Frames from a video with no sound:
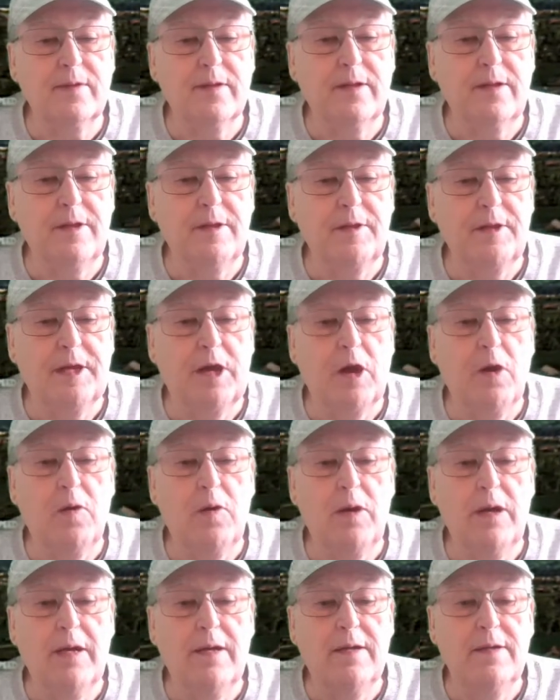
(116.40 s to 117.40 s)
There they go.
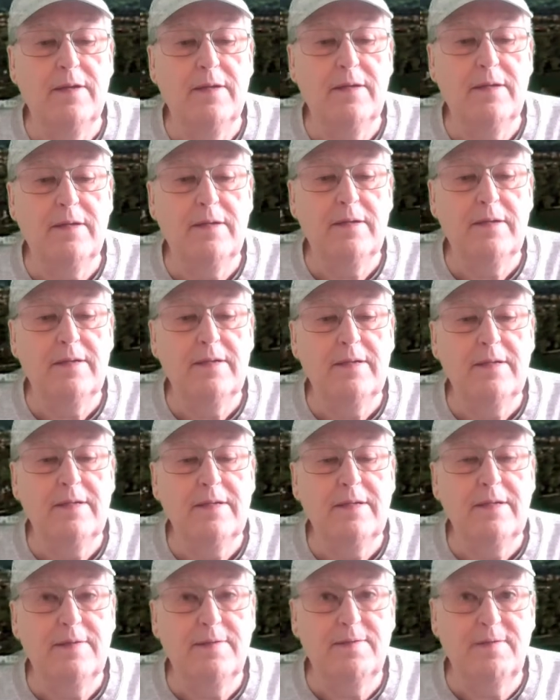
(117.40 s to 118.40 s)

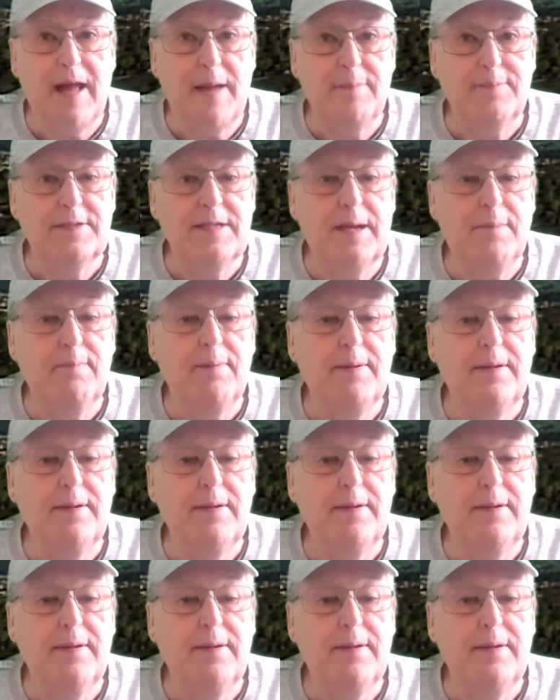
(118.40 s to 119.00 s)
Flaps up.